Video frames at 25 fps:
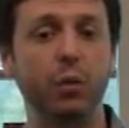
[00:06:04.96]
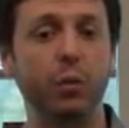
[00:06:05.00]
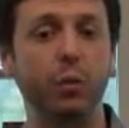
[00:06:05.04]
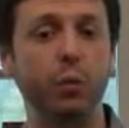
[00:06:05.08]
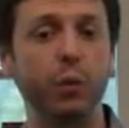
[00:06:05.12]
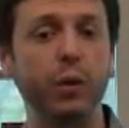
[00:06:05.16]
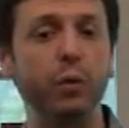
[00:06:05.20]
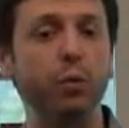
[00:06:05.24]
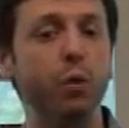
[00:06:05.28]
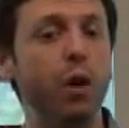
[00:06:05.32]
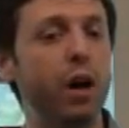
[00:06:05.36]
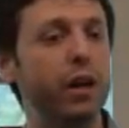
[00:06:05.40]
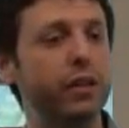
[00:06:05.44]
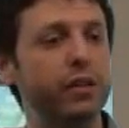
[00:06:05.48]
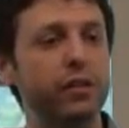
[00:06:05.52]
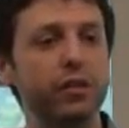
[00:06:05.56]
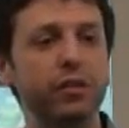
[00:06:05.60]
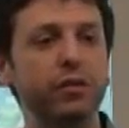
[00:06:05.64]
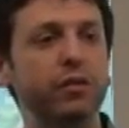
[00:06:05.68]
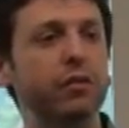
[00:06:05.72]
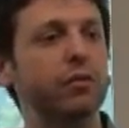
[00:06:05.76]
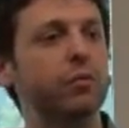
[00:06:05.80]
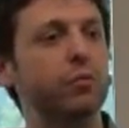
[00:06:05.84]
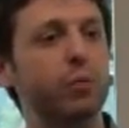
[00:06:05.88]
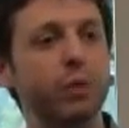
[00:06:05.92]
we want
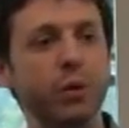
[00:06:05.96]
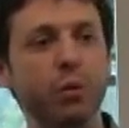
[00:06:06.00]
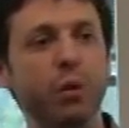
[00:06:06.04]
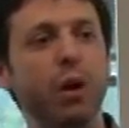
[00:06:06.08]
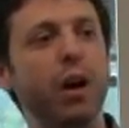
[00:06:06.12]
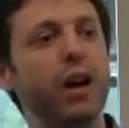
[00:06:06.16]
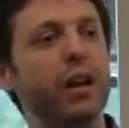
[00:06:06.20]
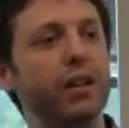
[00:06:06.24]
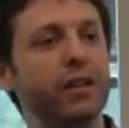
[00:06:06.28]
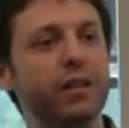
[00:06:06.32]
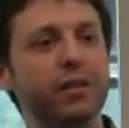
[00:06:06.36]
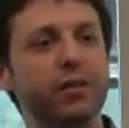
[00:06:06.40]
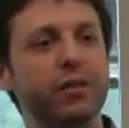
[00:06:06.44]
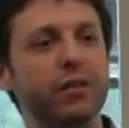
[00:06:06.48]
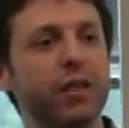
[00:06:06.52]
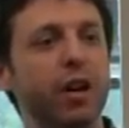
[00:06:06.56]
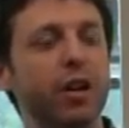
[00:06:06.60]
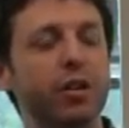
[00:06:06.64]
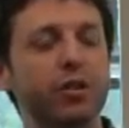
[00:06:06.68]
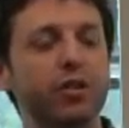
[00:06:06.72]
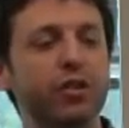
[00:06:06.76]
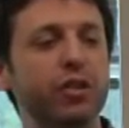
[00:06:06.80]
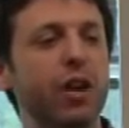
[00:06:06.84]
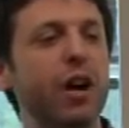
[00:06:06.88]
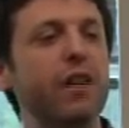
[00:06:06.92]

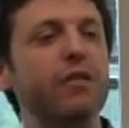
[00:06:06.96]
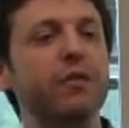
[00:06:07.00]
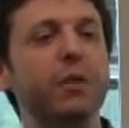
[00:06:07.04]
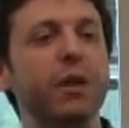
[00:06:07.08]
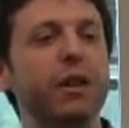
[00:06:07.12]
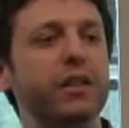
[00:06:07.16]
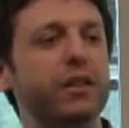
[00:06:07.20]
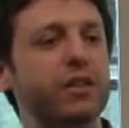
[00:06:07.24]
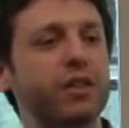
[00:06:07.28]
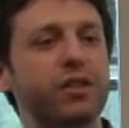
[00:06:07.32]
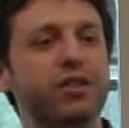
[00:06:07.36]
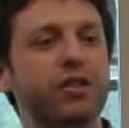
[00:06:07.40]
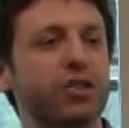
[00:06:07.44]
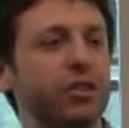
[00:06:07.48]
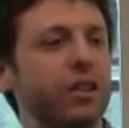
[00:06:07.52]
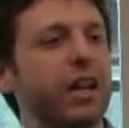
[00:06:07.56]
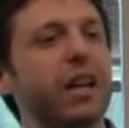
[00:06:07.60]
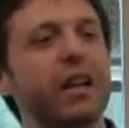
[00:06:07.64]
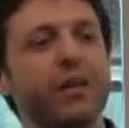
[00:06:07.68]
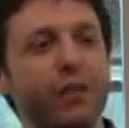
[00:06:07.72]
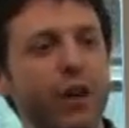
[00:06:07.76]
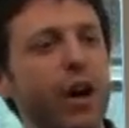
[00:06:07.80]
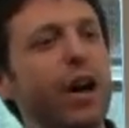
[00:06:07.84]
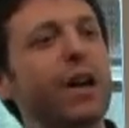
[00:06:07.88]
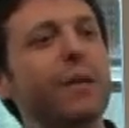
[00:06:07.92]
our software to just
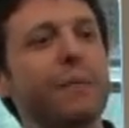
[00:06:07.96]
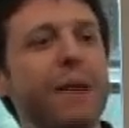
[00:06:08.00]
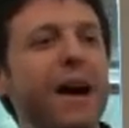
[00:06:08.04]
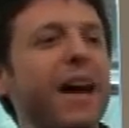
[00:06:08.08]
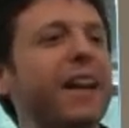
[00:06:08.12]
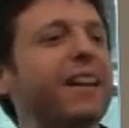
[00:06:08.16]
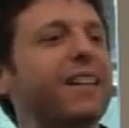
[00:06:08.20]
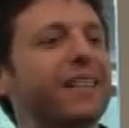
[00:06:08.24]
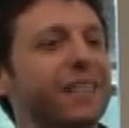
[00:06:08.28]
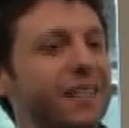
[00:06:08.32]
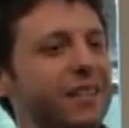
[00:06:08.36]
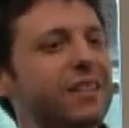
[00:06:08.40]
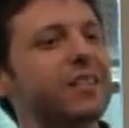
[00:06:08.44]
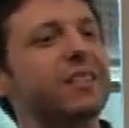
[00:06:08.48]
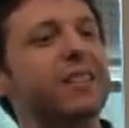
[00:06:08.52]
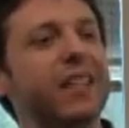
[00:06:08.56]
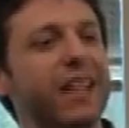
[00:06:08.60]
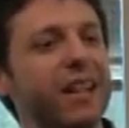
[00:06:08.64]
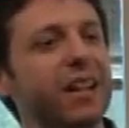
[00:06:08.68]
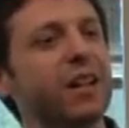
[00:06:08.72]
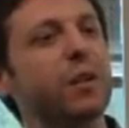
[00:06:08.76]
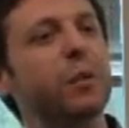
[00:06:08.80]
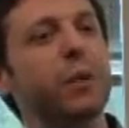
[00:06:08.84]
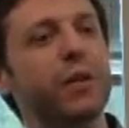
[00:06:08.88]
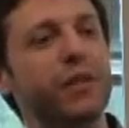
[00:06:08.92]
kind of automatically
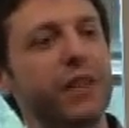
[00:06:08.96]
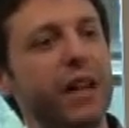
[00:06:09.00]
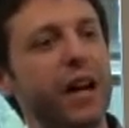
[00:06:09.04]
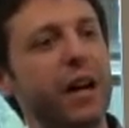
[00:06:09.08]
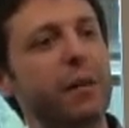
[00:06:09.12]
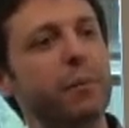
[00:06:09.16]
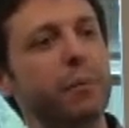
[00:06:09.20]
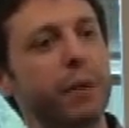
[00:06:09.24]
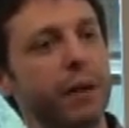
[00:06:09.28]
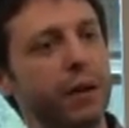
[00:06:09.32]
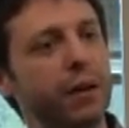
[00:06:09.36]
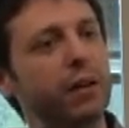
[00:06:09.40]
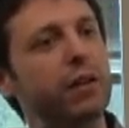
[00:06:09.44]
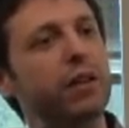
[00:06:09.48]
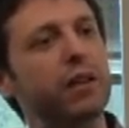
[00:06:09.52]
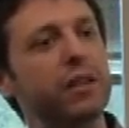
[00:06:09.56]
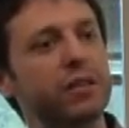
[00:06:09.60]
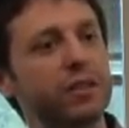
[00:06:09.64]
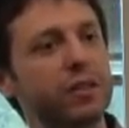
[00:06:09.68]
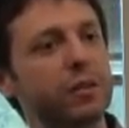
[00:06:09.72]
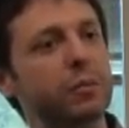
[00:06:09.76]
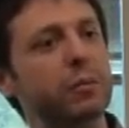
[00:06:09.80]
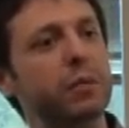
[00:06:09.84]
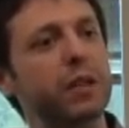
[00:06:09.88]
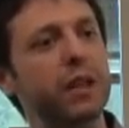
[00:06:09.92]
scale with that
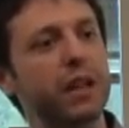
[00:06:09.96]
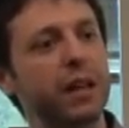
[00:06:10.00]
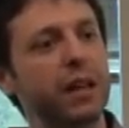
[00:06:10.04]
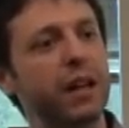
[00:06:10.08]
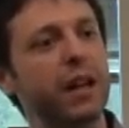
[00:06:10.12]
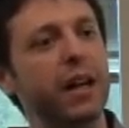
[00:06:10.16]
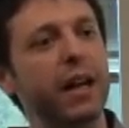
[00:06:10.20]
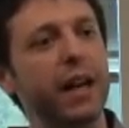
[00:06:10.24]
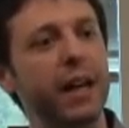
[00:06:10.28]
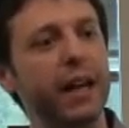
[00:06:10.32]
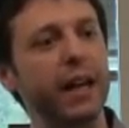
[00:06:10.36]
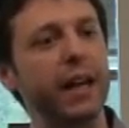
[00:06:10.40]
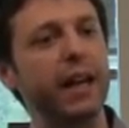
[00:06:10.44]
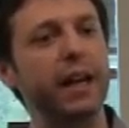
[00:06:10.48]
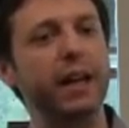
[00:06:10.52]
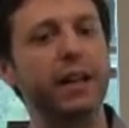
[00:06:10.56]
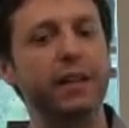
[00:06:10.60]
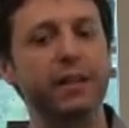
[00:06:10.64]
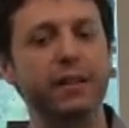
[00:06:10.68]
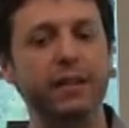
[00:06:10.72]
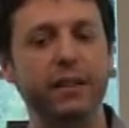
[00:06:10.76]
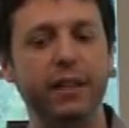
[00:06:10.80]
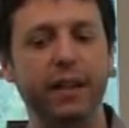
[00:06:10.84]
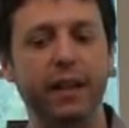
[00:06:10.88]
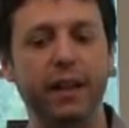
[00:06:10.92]
parallelism,
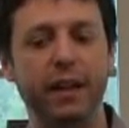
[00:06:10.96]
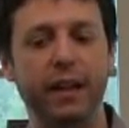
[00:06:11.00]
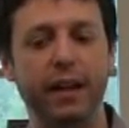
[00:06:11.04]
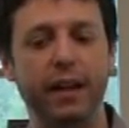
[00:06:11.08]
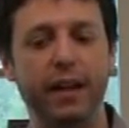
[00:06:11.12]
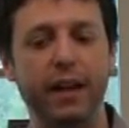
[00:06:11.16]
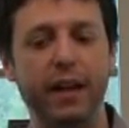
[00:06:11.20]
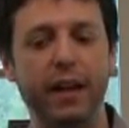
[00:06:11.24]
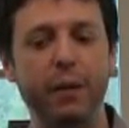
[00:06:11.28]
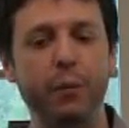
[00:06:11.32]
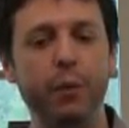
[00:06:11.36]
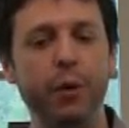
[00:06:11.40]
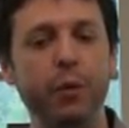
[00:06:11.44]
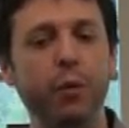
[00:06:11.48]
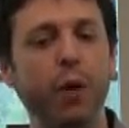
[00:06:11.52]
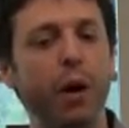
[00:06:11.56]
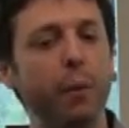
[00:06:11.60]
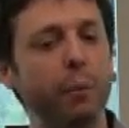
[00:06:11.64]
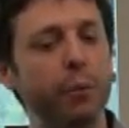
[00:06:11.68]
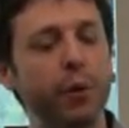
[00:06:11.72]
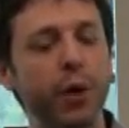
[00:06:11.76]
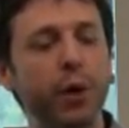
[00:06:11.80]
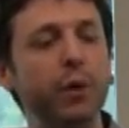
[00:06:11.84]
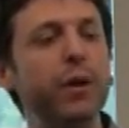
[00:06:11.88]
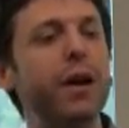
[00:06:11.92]
and we
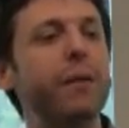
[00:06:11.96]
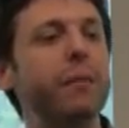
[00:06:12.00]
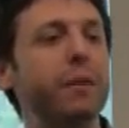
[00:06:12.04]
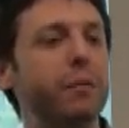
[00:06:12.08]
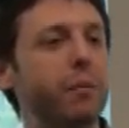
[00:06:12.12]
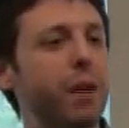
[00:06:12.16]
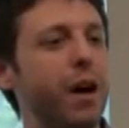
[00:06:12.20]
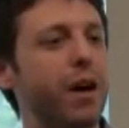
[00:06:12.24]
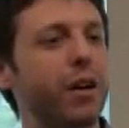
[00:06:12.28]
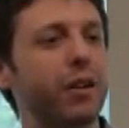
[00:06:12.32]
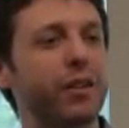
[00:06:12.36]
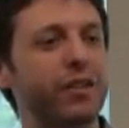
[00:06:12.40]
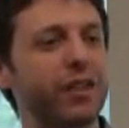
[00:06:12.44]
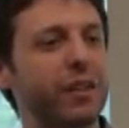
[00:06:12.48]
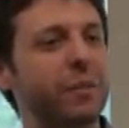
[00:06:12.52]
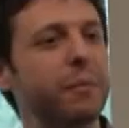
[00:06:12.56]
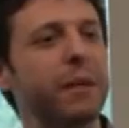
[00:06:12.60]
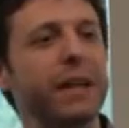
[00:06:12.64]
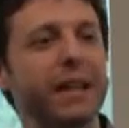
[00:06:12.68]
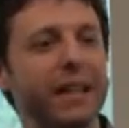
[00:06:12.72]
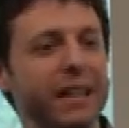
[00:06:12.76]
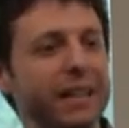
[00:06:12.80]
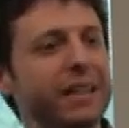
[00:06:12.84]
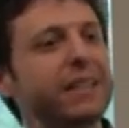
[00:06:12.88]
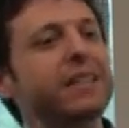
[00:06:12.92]
want programming models that
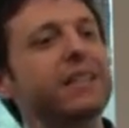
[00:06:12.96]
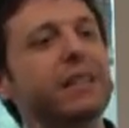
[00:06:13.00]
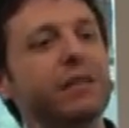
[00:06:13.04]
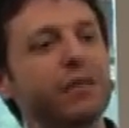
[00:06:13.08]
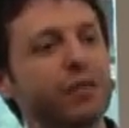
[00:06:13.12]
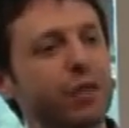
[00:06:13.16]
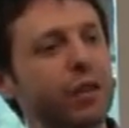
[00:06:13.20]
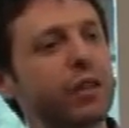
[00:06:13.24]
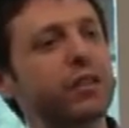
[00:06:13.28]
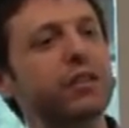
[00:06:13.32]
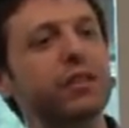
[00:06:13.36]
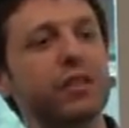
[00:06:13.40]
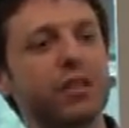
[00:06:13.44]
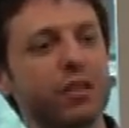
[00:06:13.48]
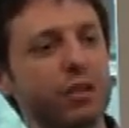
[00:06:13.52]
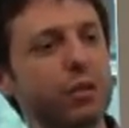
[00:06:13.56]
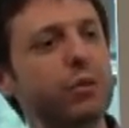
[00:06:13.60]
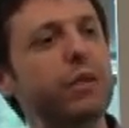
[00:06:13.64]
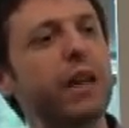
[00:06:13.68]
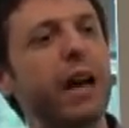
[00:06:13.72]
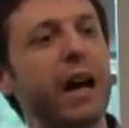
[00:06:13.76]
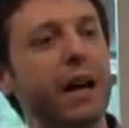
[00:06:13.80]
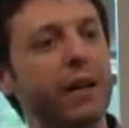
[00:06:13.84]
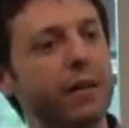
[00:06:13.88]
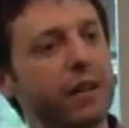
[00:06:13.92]
make it easy for us to
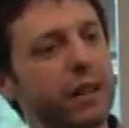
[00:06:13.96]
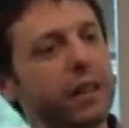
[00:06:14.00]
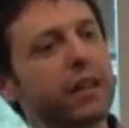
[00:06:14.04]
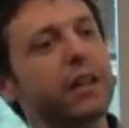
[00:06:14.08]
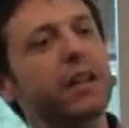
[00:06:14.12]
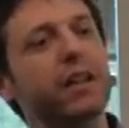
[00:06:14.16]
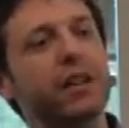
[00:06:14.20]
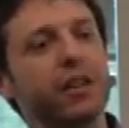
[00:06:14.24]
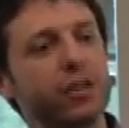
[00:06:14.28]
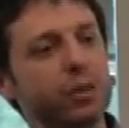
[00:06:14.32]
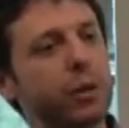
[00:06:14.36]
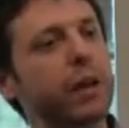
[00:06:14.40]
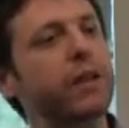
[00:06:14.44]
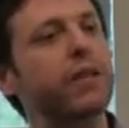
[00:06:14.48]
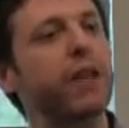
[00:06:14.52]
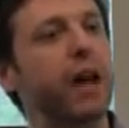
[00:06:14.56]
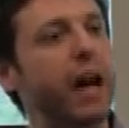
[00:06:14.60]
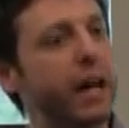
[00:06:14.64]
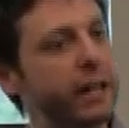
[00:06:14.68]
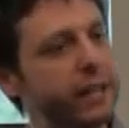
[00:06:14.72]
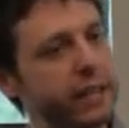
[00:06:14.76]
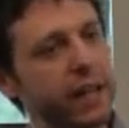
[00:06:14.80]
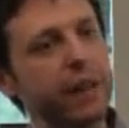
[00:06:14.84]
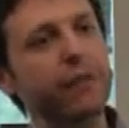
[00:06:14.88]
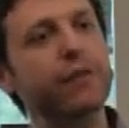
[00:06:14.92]
do that. Yeah. So
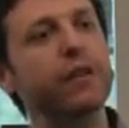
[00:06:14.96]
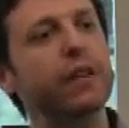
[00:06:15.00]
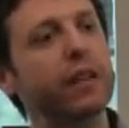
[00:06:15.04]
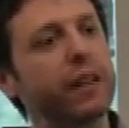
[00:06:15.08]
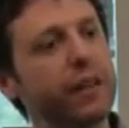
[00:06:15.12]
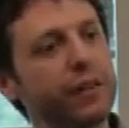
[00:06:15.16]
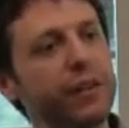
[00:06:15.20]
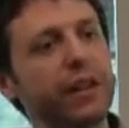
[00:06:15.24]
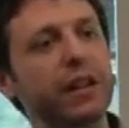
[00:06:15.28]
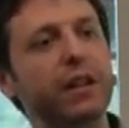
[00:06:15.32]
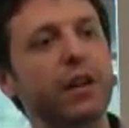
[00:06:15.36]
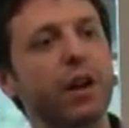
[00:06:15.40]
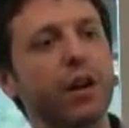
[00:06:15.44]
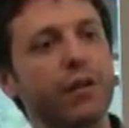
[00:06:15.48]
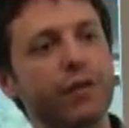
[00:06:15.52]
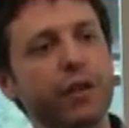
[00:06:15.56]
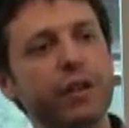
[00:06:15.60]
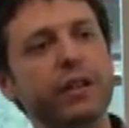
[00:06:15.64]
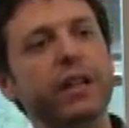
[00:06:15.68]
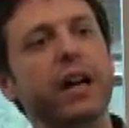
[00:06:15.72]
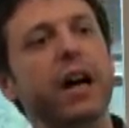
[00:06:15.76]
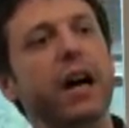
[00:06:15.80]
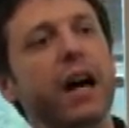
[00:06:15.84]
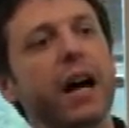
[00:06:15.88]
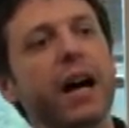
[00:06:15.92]
I definitely think
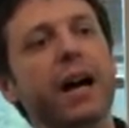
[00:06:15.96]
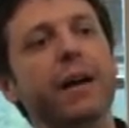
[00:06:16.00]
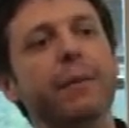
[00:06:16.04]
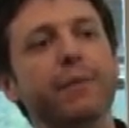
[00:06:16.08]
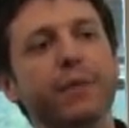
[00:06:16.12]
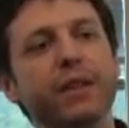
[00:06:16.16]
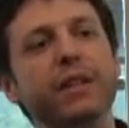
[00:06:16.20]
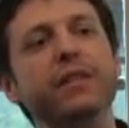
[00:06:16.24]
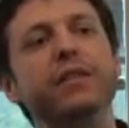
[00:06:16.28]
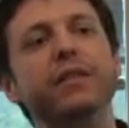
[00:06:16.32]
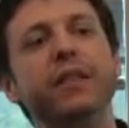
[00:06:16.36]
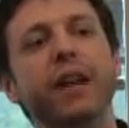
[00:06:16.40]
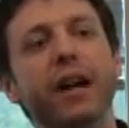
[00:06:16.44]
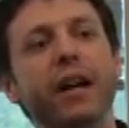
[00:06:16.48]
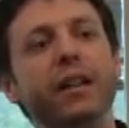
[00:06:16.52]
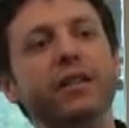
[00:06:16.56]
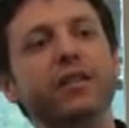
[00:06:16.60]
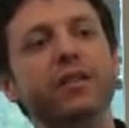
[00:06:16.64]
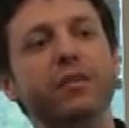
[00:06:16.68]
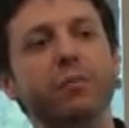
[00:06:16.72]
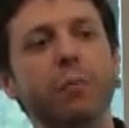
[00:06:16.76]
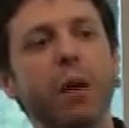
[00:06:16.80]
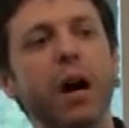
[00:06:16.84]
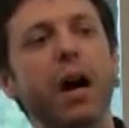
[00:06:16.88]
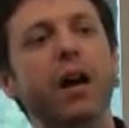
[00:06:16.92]
over time these
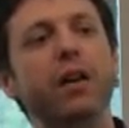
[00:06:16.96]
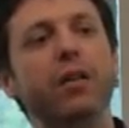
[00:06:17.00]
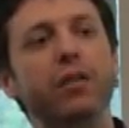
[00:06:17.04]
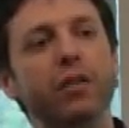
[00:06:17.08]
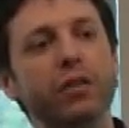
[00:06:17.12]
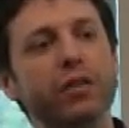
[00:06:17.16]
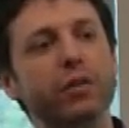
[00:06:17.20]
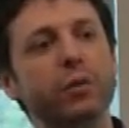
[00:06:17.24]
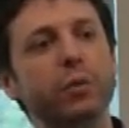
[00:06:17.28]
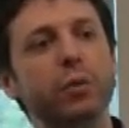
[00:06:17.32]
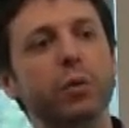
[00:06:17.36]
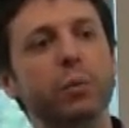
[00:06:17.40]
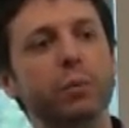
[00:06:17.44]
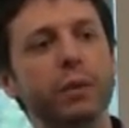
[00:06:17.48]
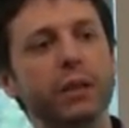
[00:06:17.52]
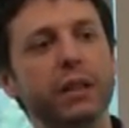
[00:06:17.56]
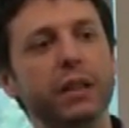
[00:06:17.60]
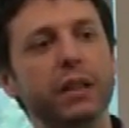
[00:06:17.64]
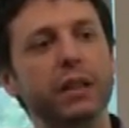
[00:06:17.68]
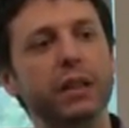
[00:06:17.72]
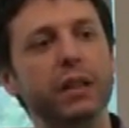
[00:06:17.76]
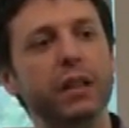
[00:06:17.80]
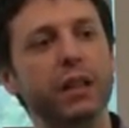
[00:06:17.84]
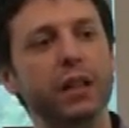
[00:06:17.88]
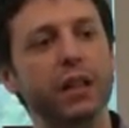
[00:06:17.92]
kinds of models will
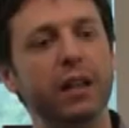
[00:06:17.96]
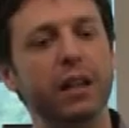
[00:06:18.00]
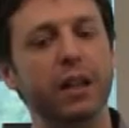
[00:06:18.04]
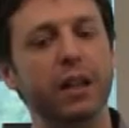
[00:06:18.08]
be